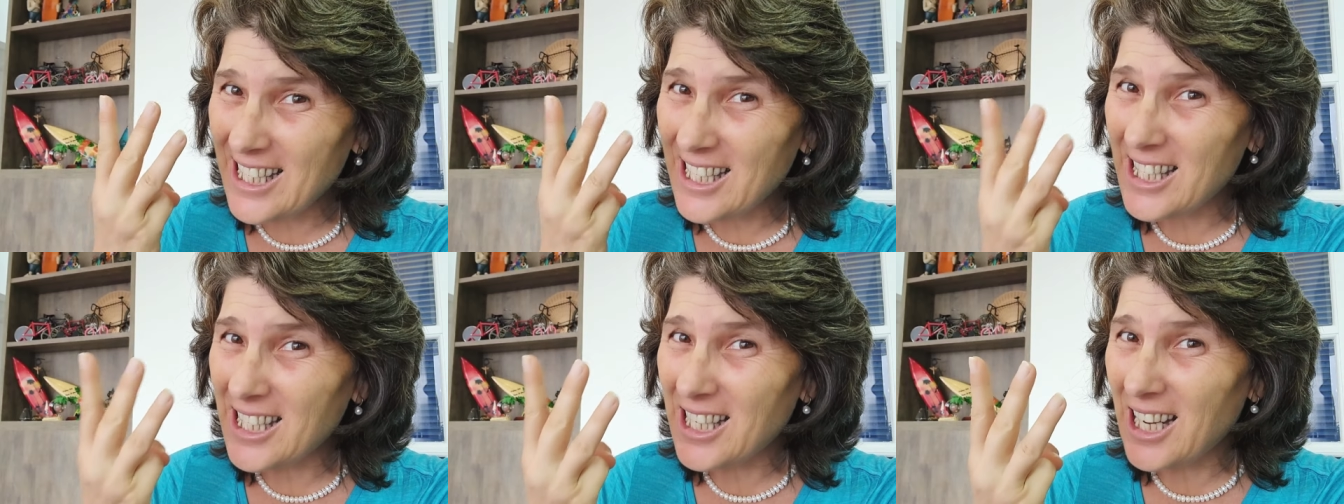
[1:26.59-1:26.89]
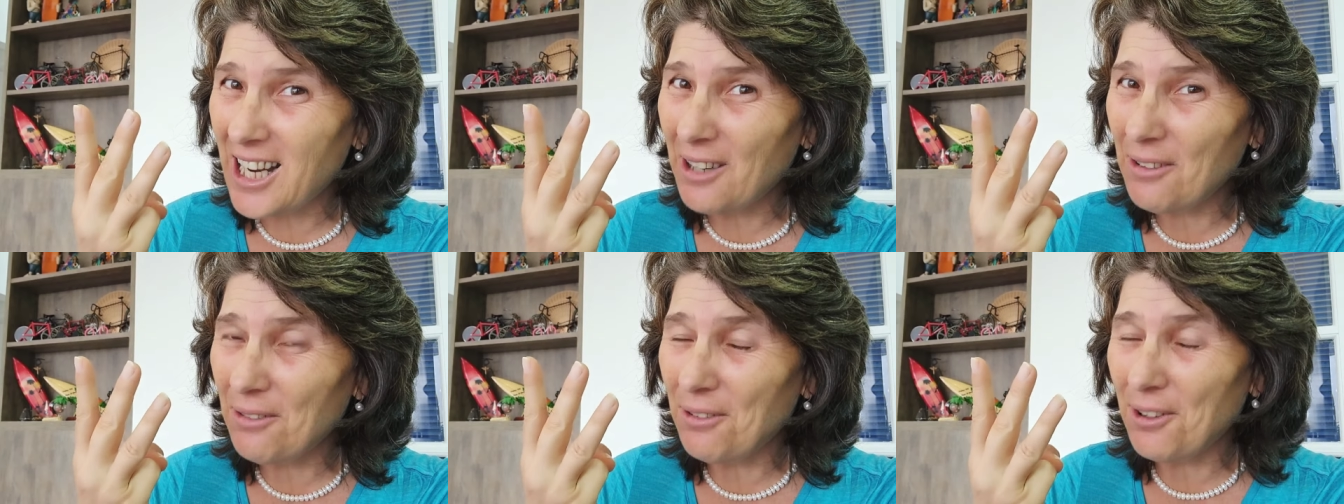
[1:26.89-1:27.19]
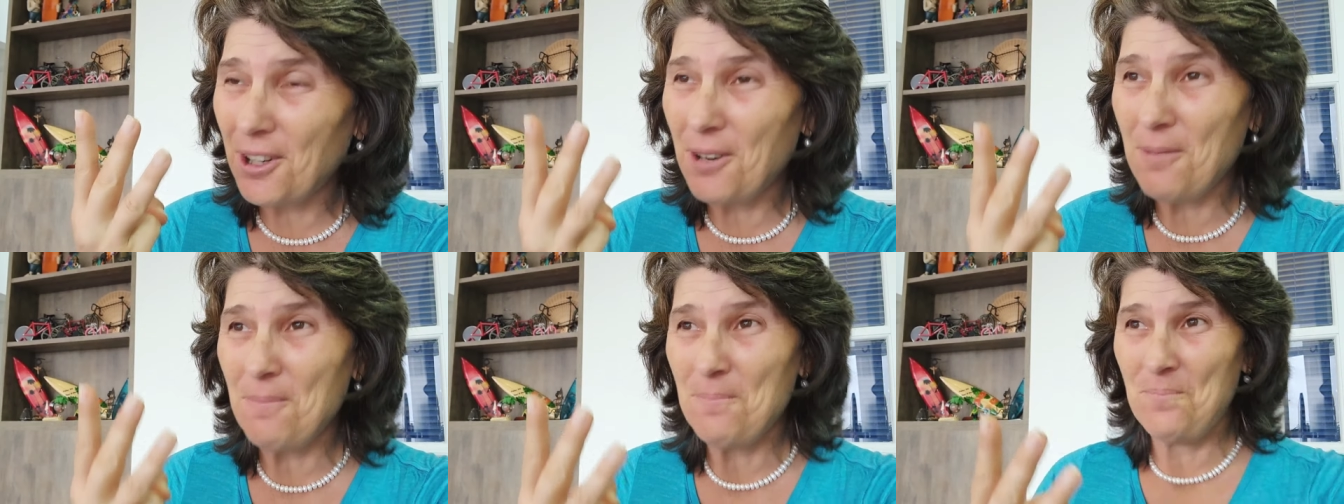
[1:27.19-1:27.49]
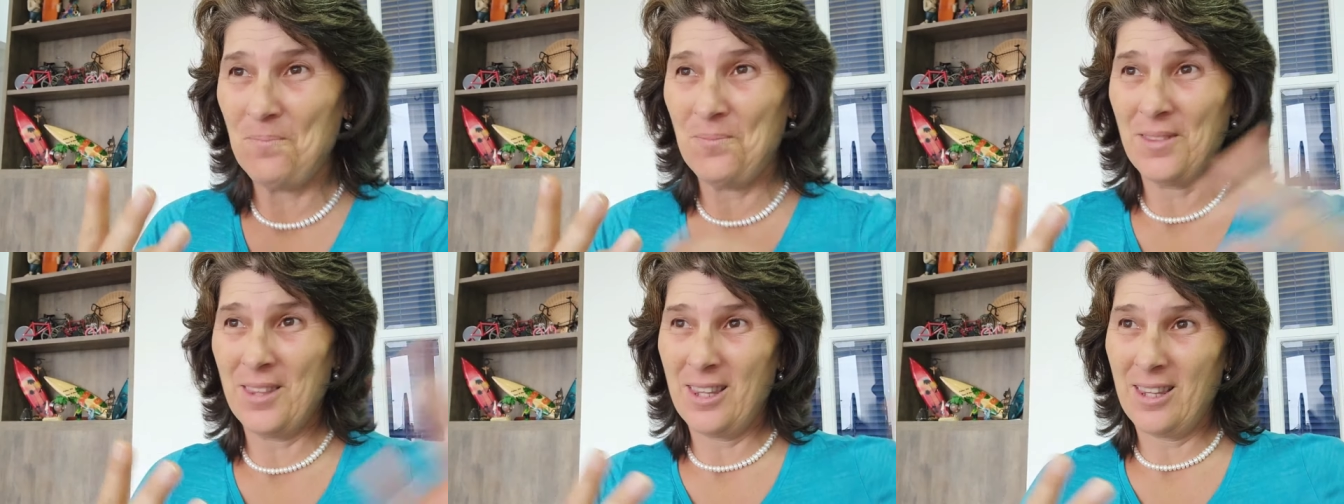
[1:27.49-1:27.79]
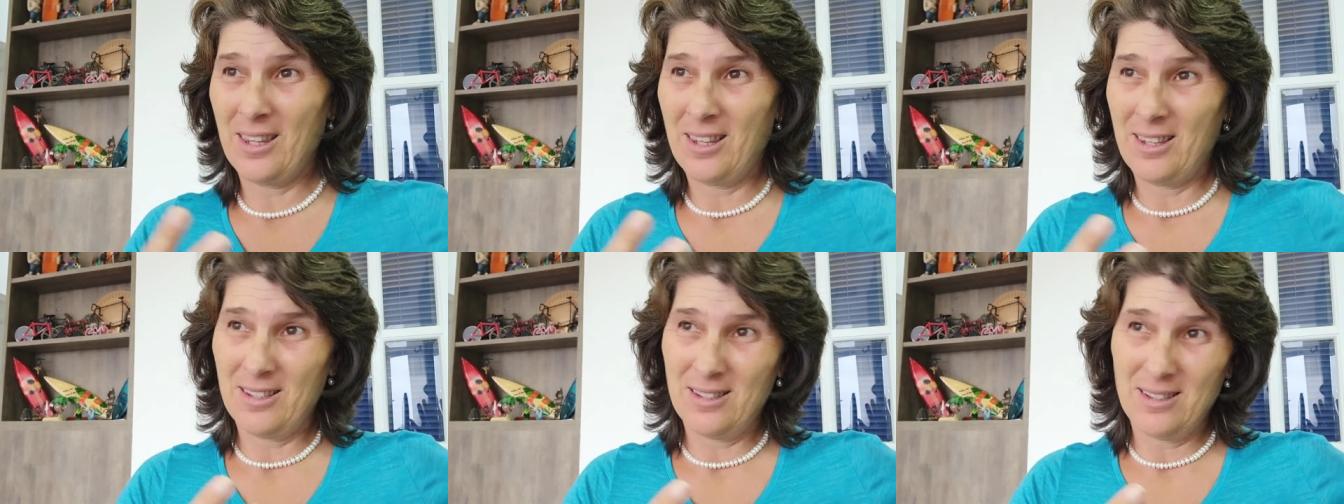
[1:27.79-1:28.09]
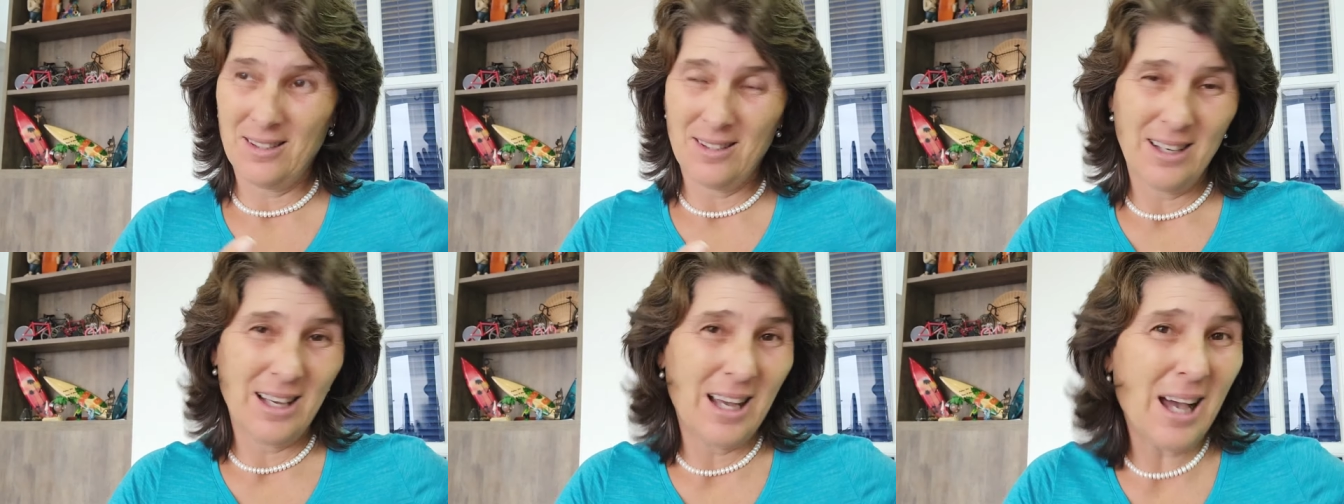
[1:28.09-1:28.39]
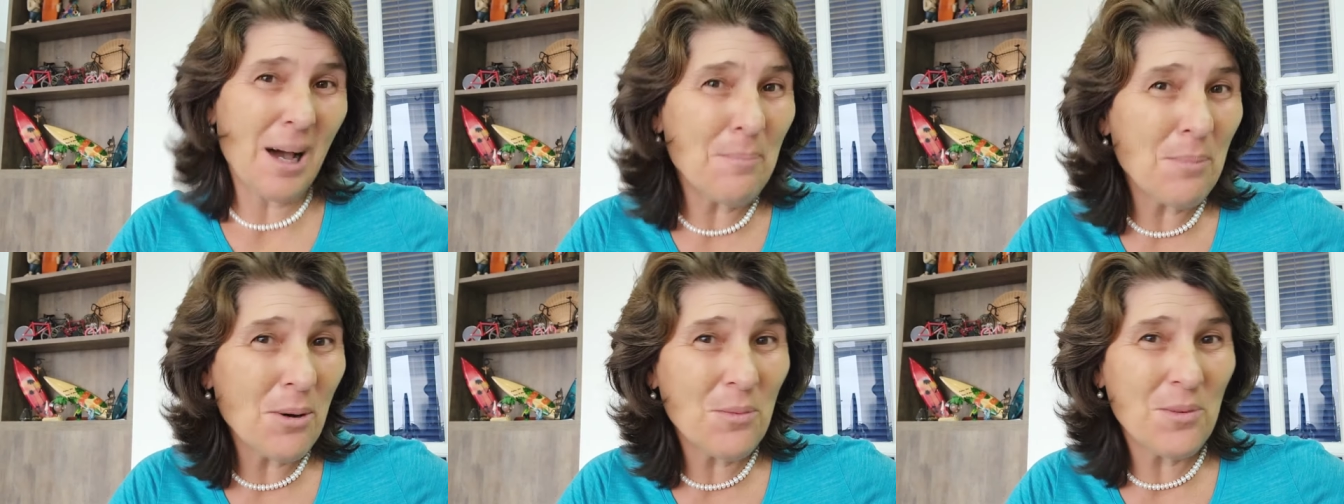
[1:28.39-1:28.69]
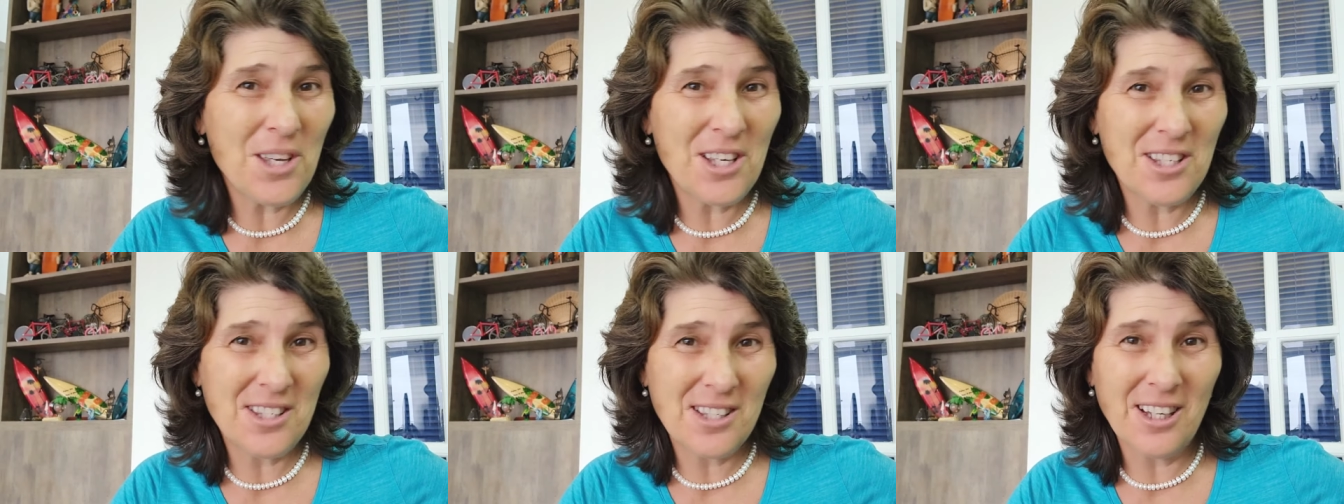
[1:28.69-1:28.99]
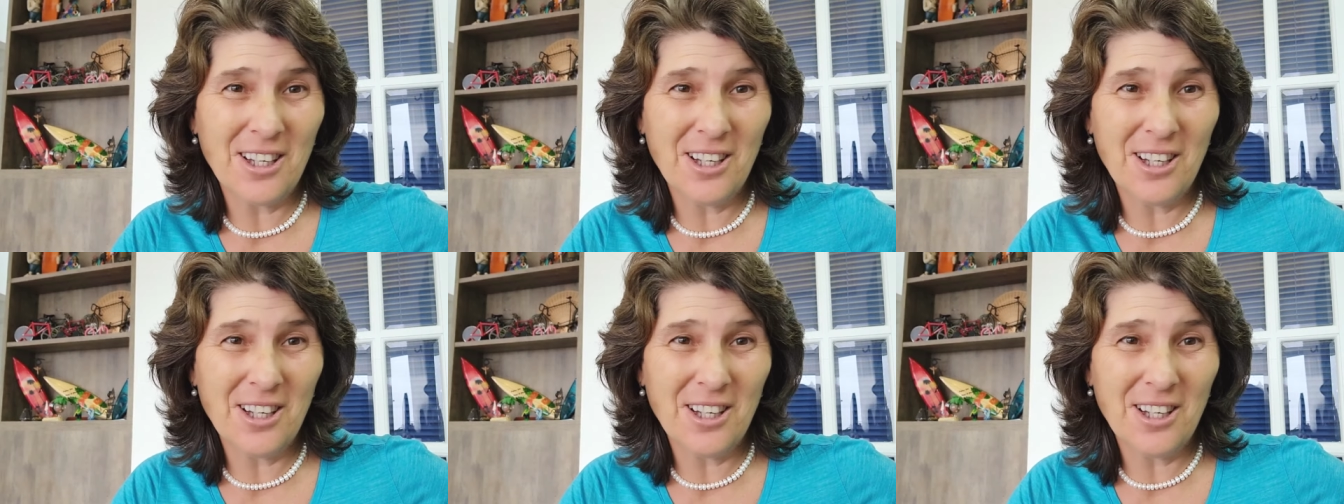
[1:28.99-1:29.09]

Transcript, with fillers: discovered a couple weeks